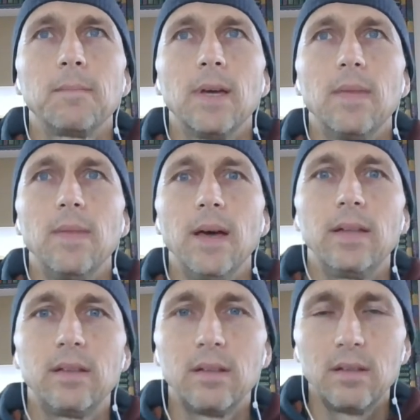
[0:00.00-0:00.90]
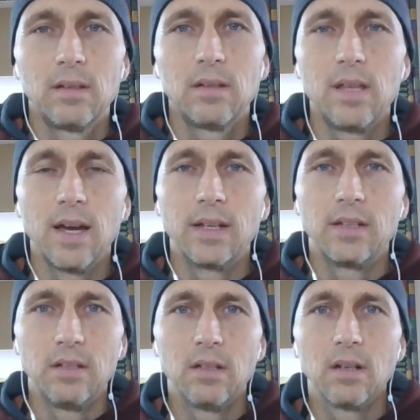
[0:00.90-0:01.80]
And that the
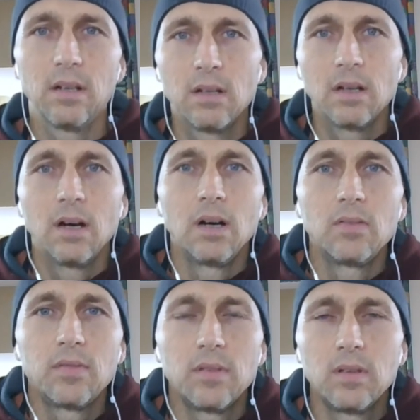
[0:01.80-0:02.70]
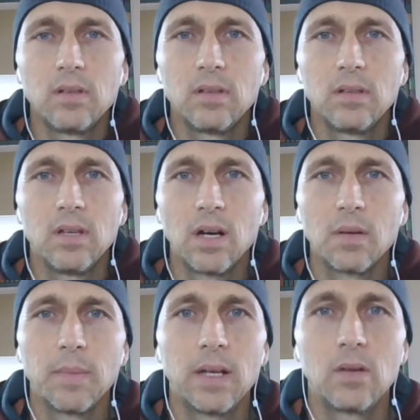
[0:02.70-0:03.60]
idea of young
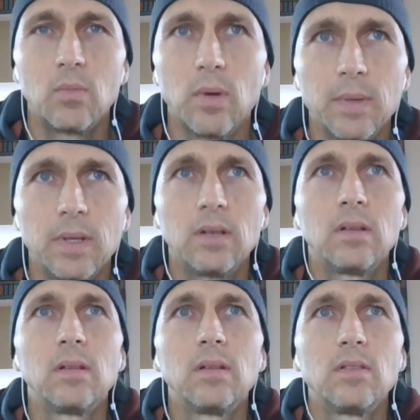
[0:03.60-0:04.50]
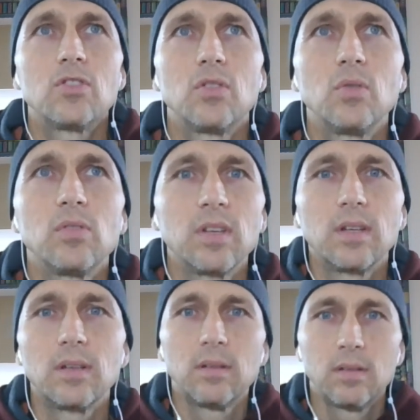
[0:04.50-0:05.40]
men and women choosing,